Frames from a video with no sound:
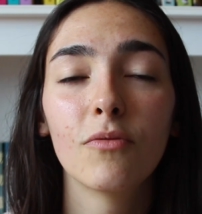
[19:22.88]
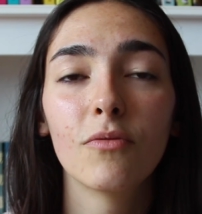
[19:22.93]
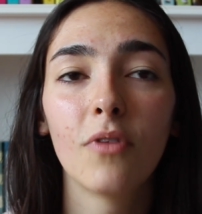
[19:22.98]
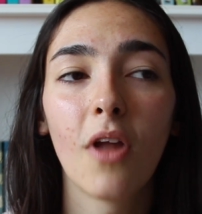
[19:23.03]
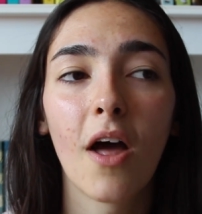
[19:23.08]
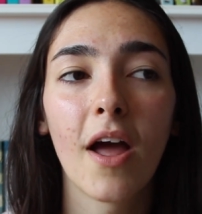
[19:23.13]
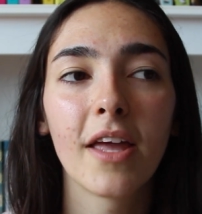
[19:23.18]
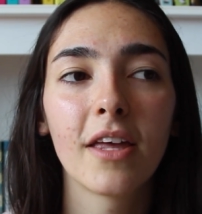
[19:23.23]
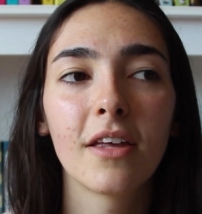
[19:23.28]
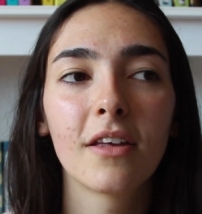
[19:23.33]

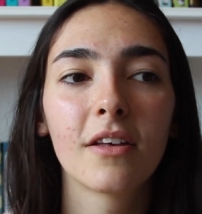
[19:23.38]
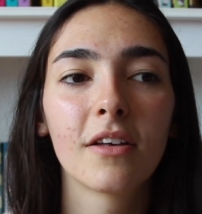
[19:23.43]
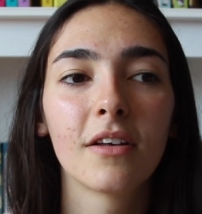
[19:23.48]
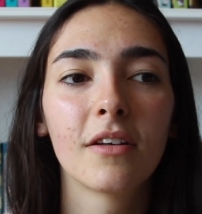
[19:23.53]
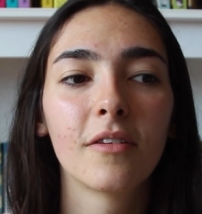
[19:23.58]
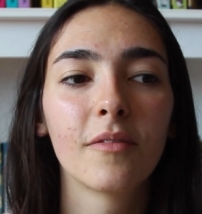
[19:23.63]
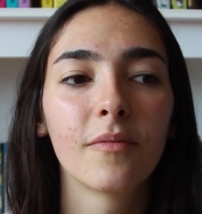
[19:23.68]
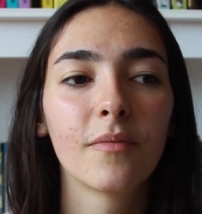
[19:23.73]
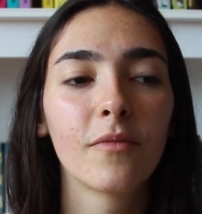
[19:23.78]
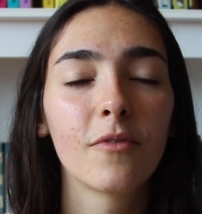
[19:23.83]
like
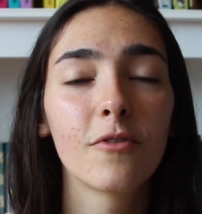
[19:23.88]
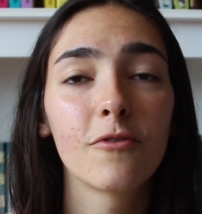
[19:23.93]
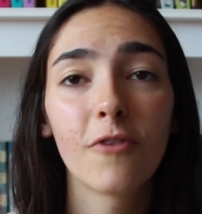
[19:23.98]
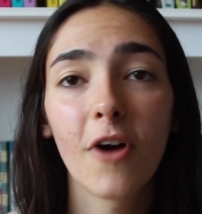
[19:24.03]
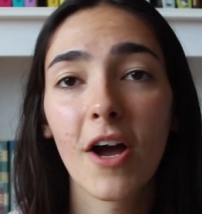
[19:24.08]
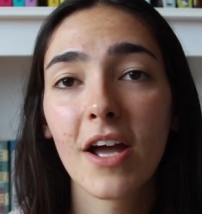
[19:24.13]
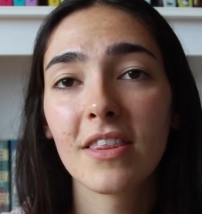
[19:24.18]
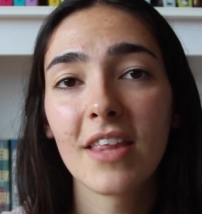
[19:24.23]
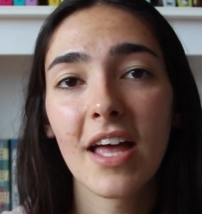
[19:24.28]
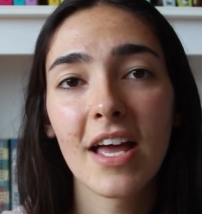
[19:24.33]

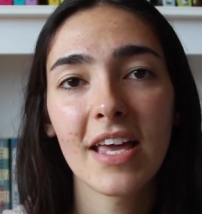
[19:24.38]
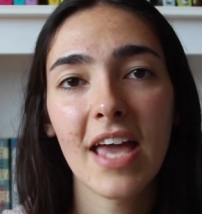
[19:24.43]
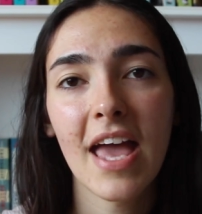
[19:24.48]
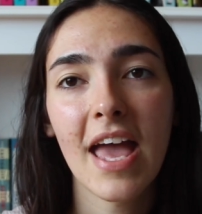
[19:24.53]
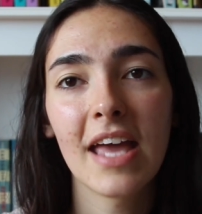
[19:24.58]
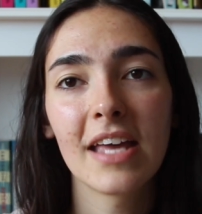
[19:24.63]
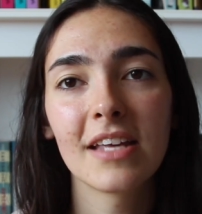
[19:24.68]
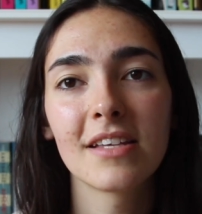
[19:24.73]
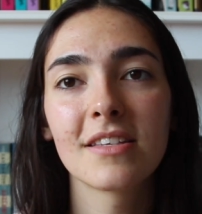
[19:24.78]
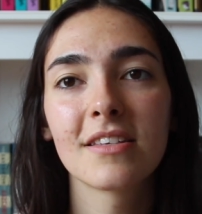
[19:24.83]
fight their
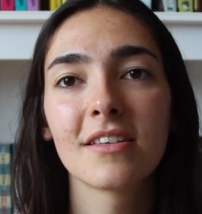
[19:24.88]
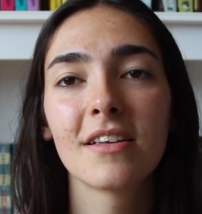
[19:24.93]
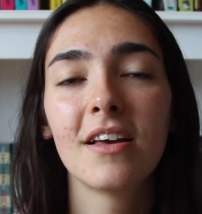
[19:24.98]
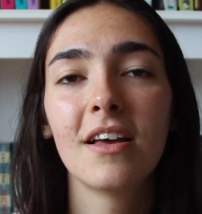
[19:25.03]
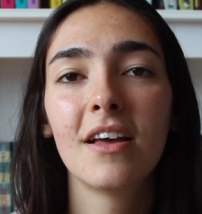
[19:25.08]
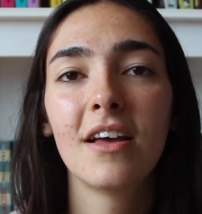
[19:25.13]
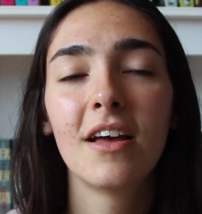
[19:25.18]
case